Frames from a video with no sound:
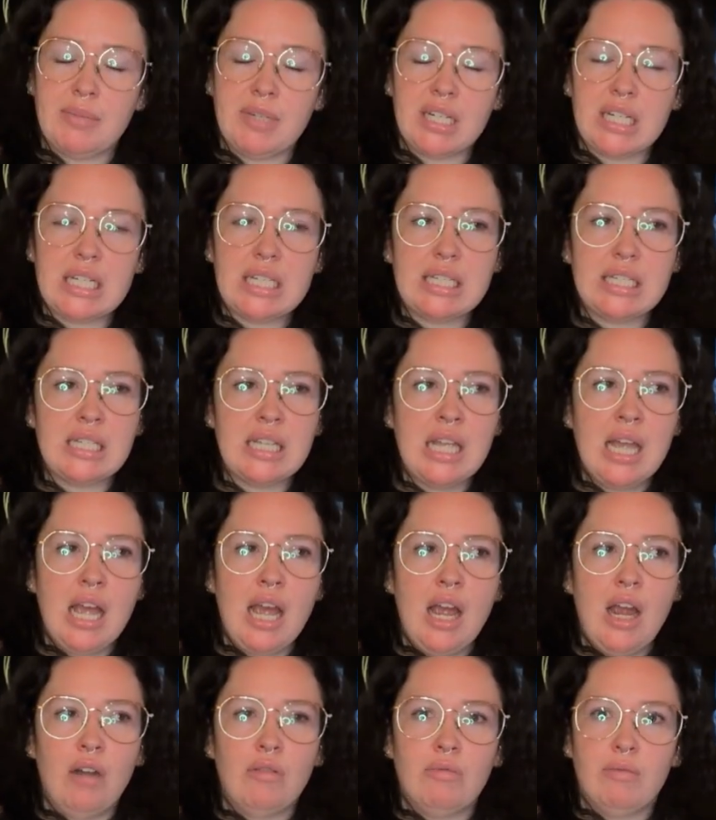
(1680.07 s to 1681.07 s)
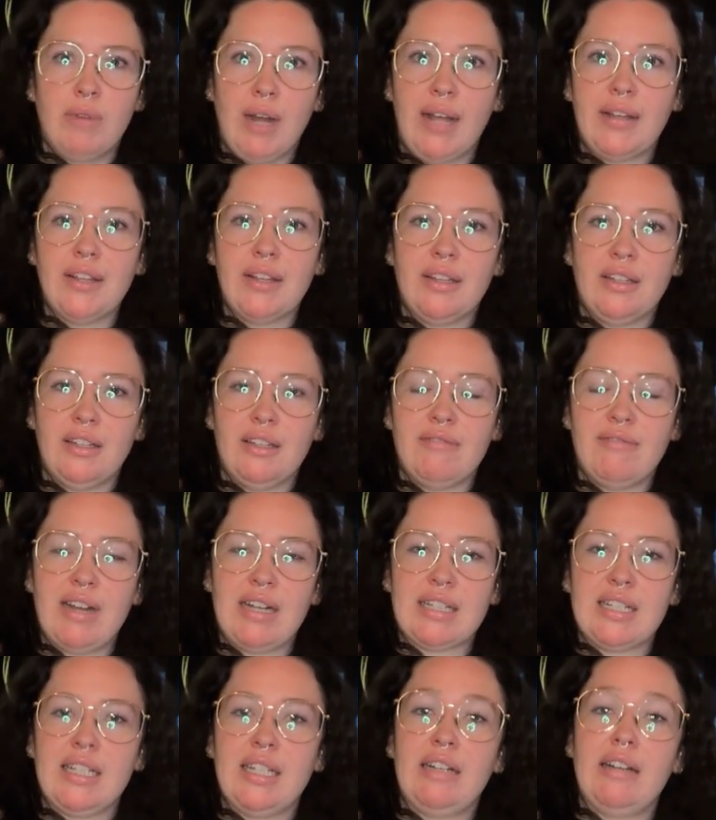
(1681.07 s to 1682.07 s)
celebrities, rather than the
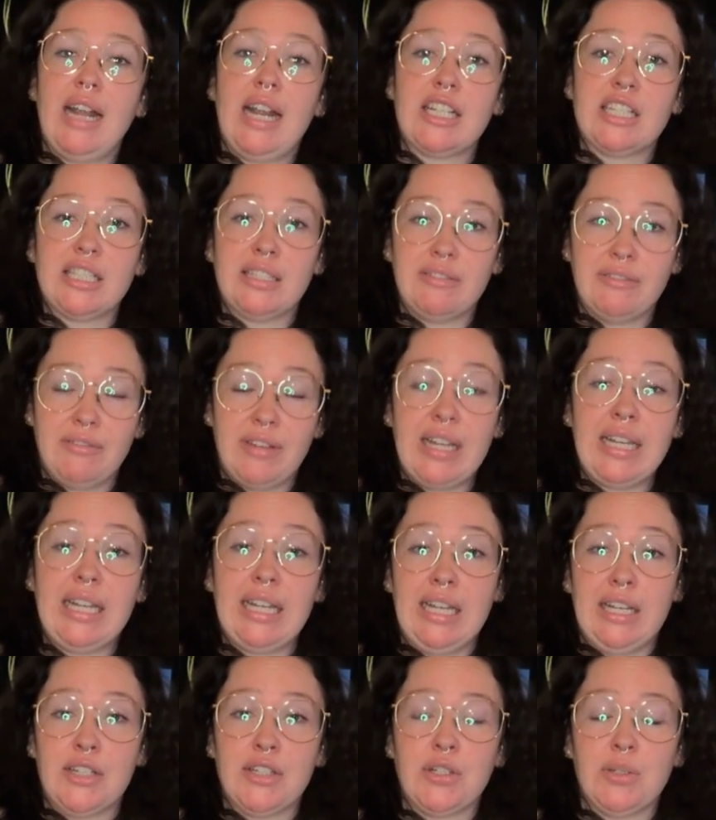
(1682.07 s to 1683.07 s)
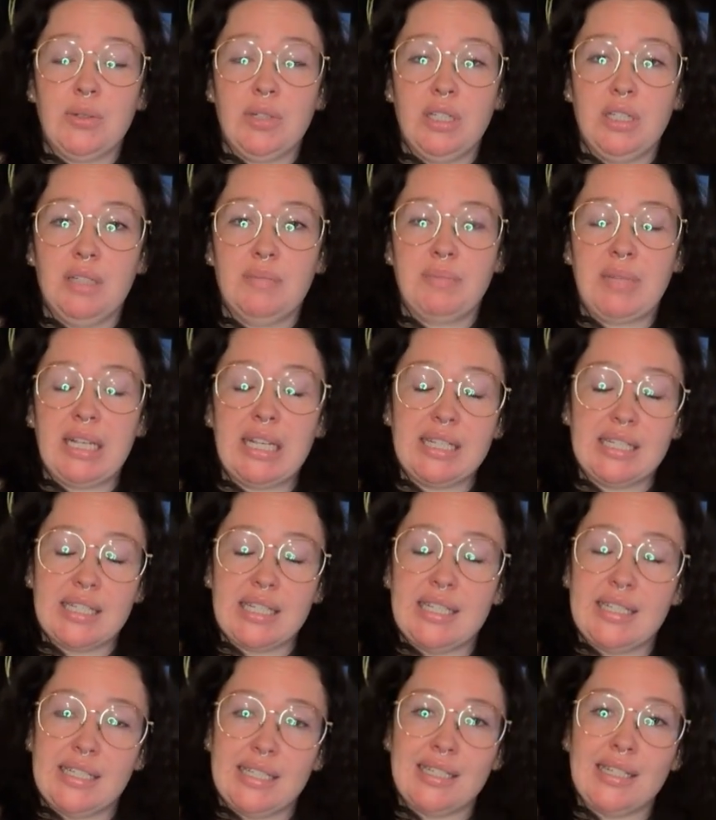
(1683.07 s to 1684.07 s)
fact that they're actually feeding into it
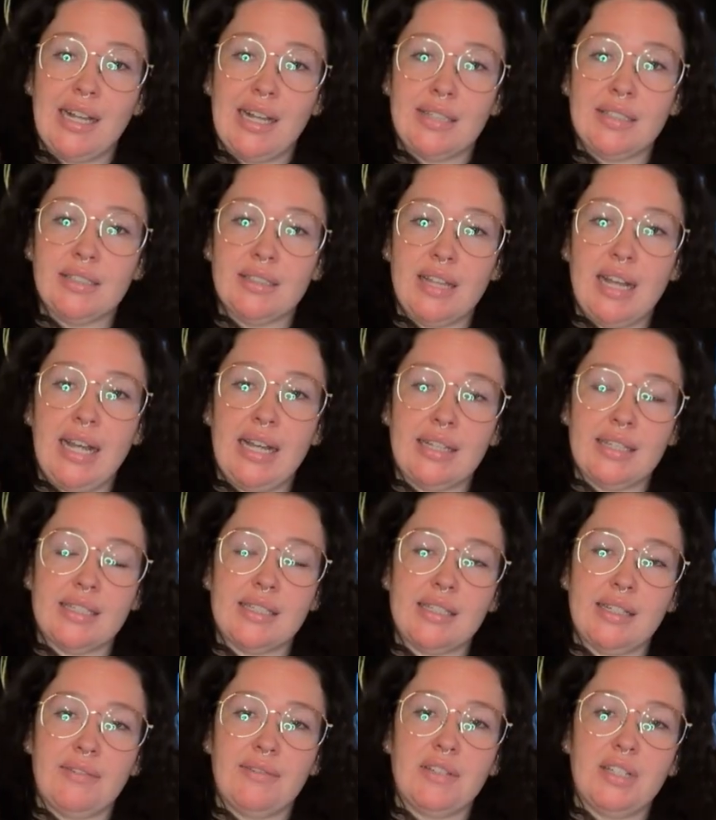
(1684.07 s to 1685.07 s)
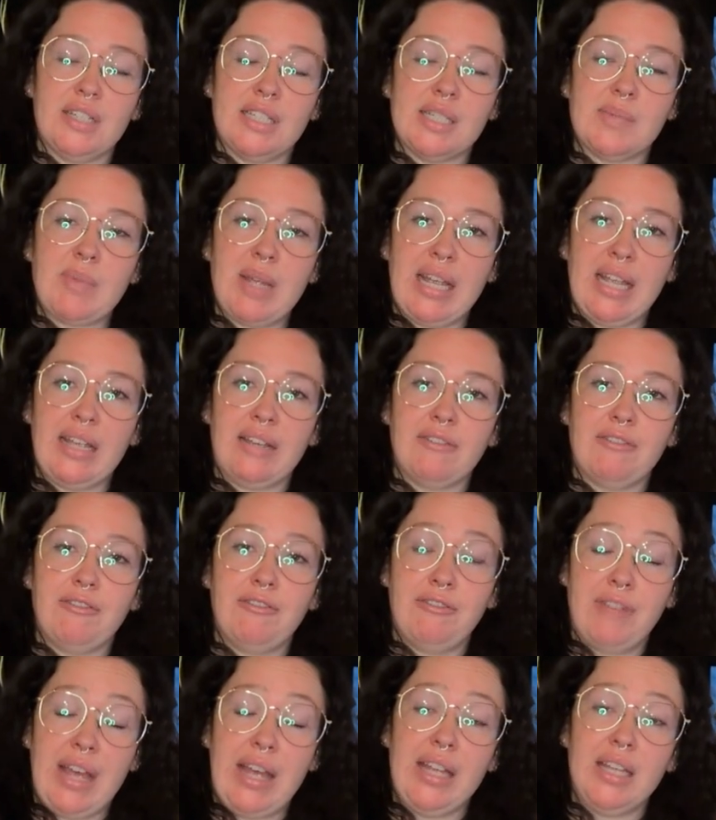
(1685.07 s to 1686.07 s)
because there's this underlying stuff that is being
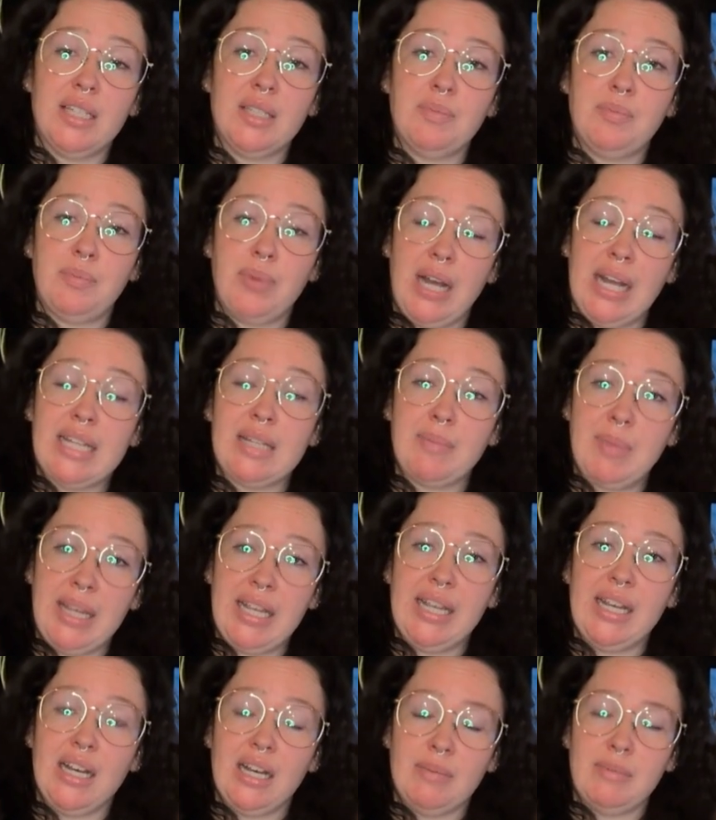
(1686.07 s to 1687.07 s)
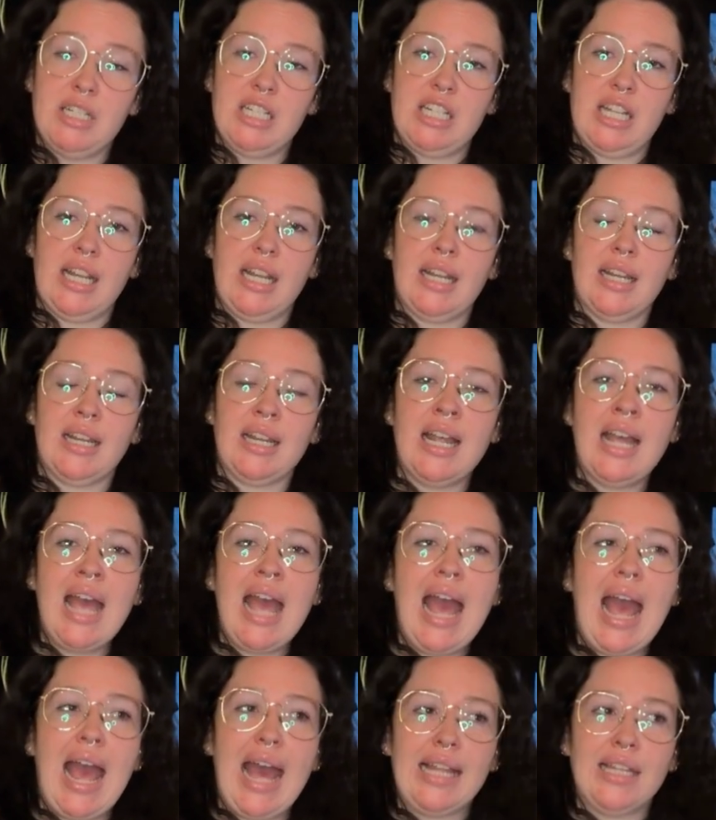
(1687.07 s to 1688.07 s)
fed by the PR machine
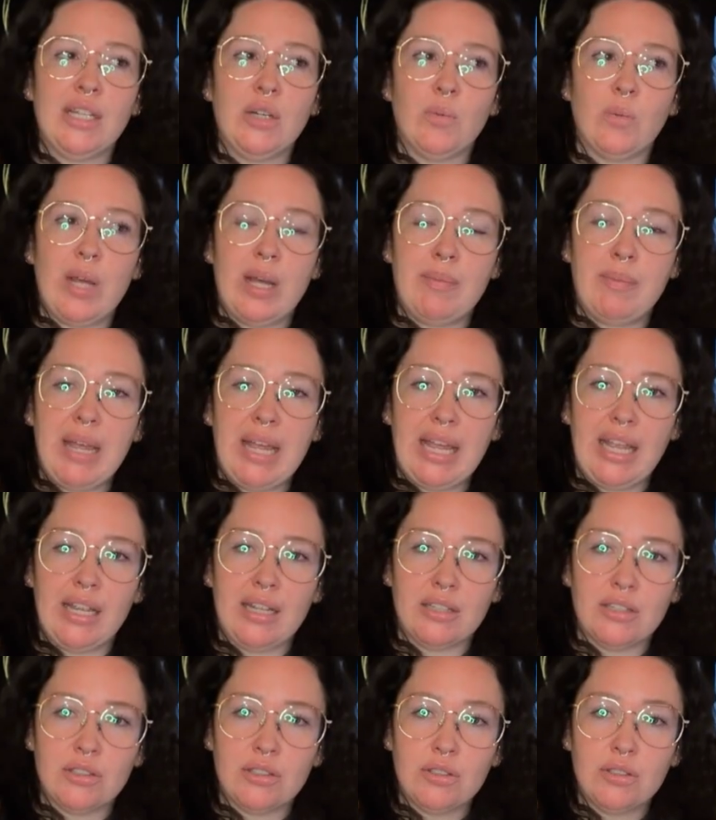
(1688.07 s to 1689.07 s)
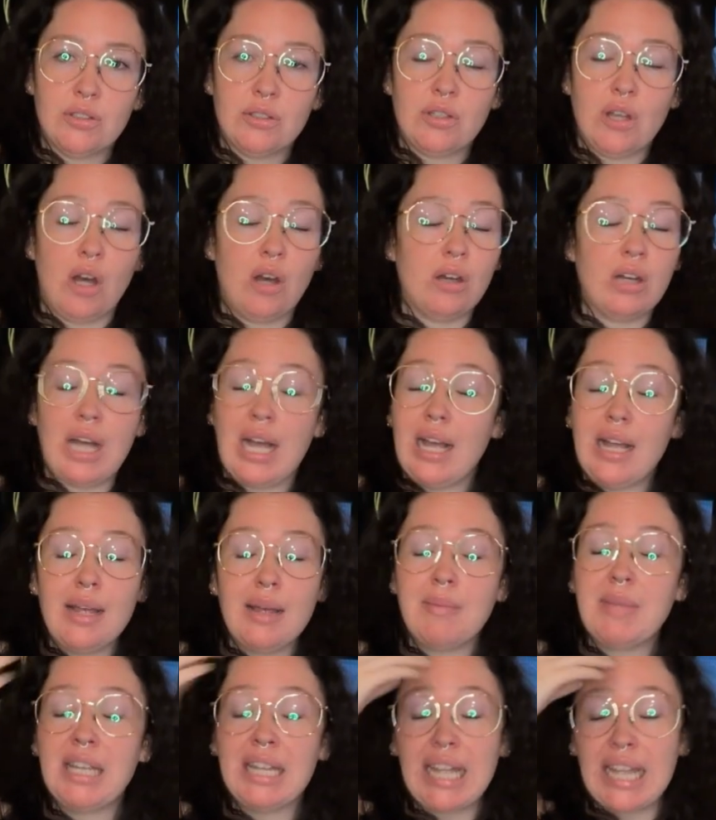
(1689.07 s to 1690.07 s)
and that we're being told.
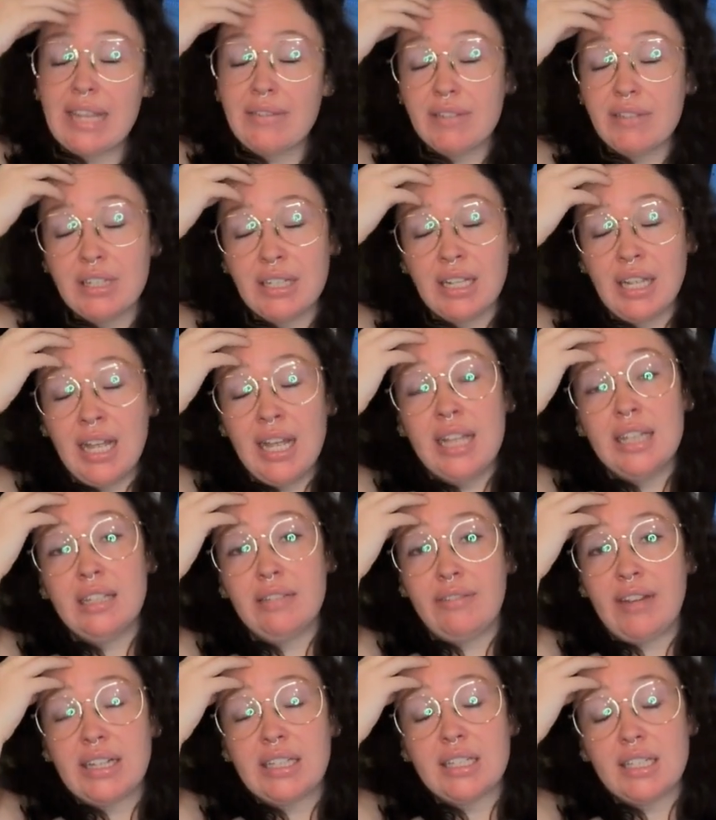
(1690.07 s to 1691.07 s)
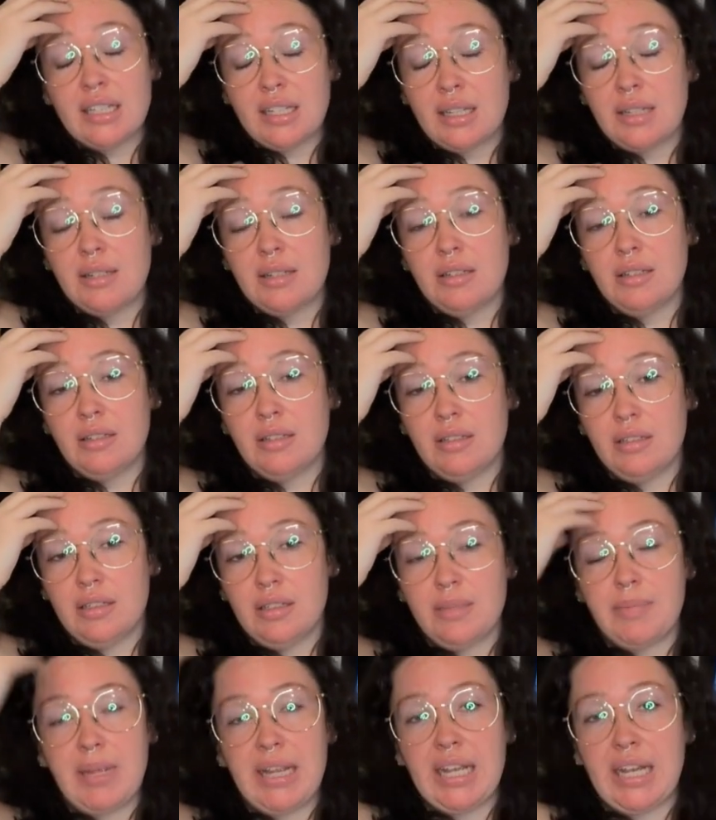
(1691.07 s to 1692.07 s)
I mean, even the fact that
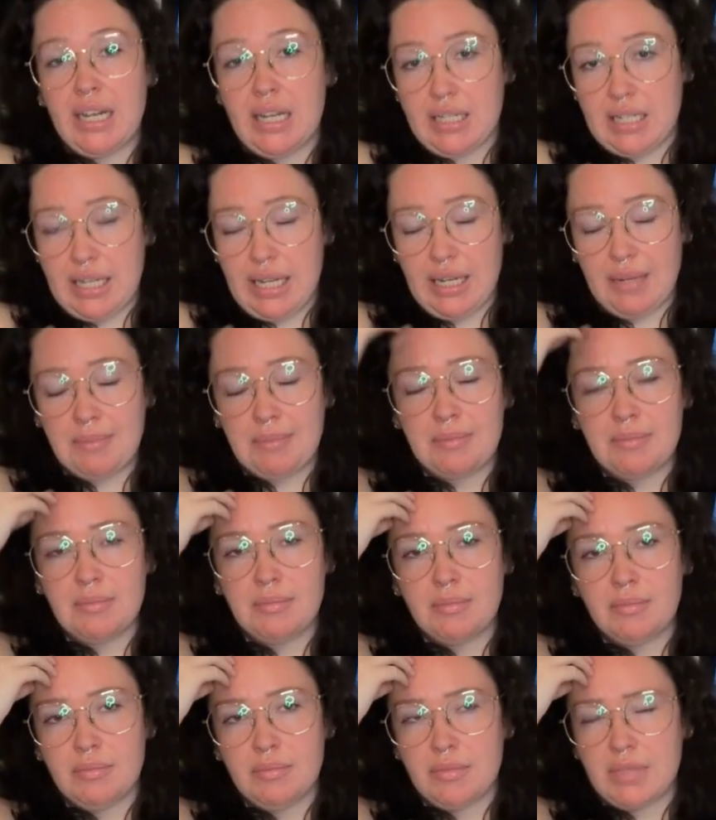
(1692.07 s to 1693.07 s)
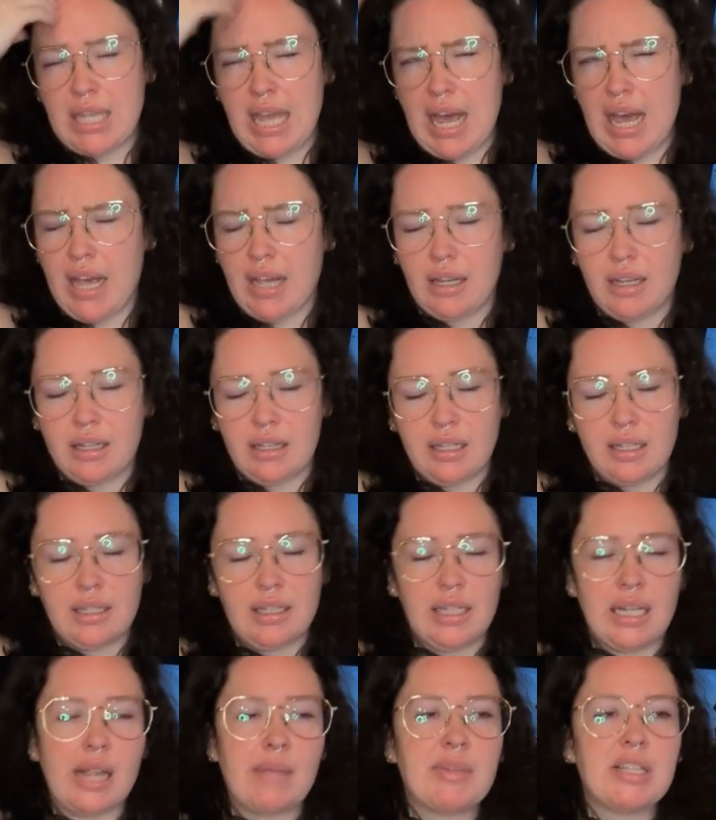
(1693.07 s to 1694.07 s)
the PR team, Tag, I
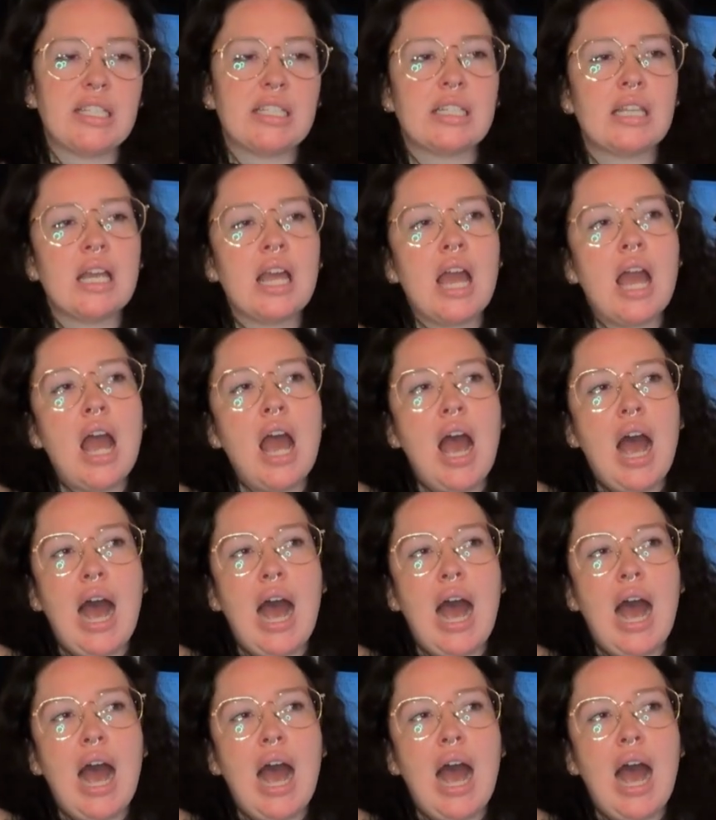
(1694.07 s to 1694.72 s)
think their name is,